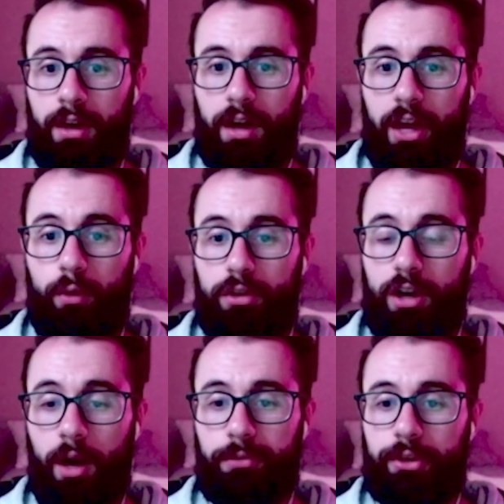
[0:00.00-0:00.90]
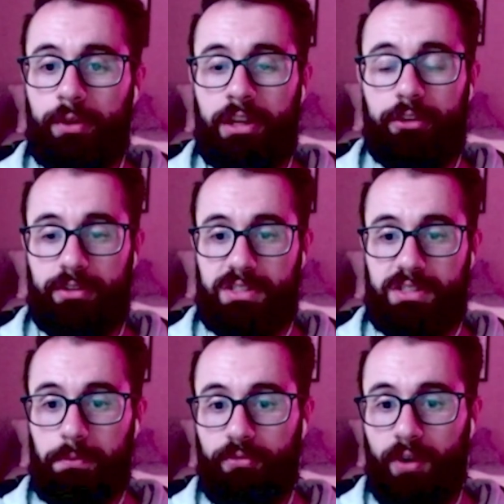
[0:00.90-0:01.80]
It will come to you in either a
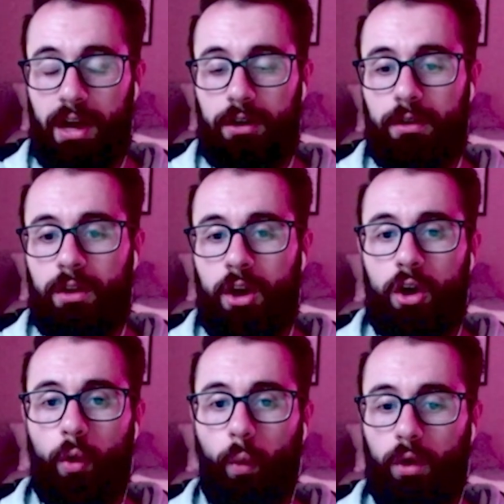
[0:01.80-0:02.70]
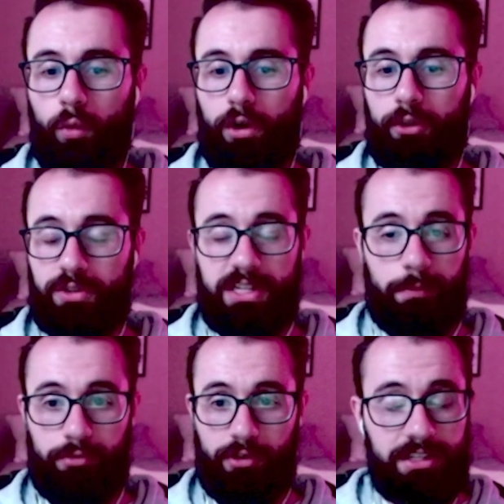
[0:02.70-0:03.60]
zip file or one of those
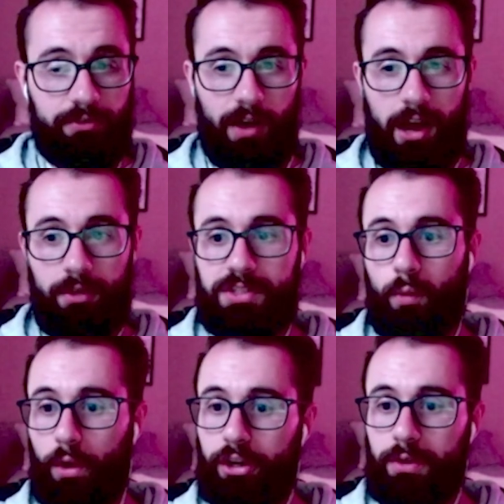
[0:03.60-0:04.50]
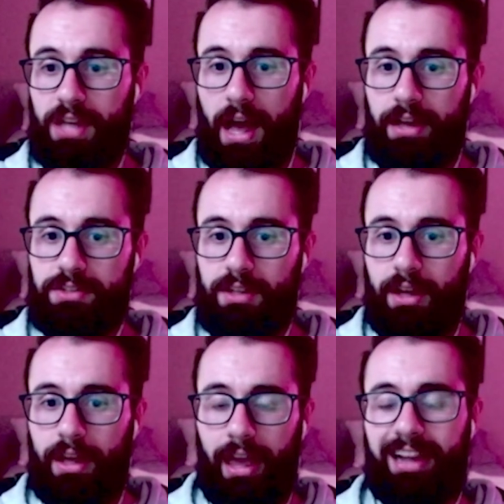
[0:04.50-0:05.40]
compressed files that Windows has,
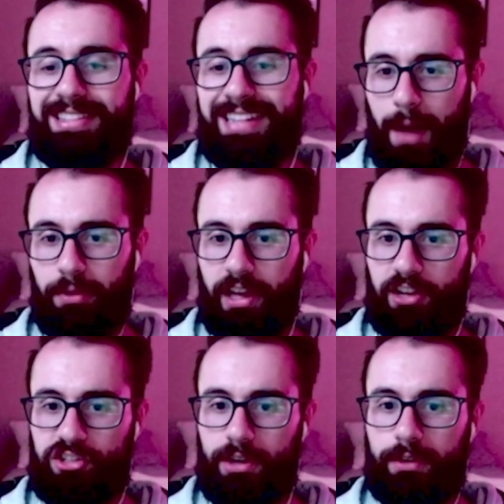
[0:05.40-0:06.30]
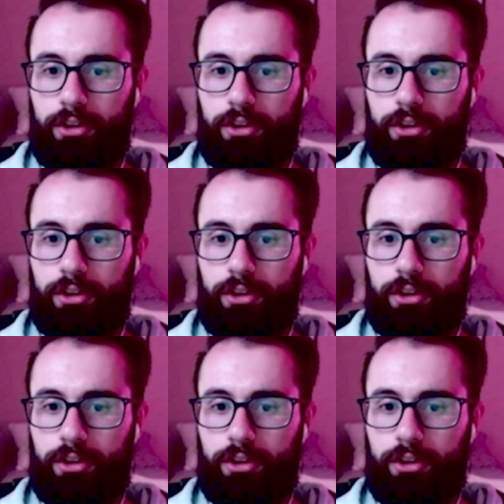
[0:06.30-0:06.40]
and it's an application.